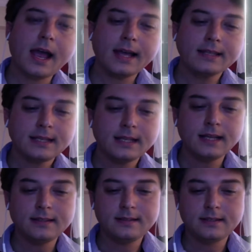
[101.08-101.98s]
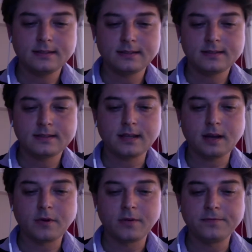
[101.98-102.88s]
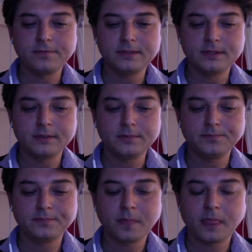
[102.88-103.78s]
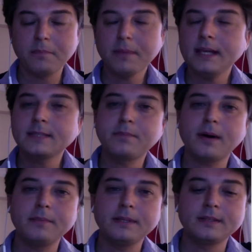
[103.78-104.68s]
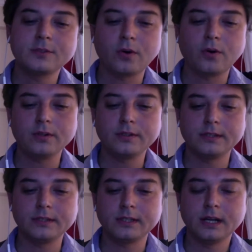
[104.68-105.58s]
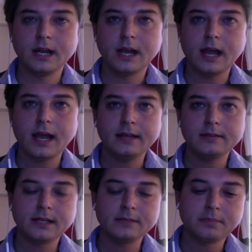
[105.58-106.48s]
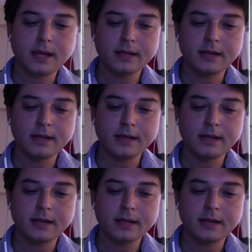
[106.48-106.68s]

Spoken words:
escalated in some of the biggest public disorder and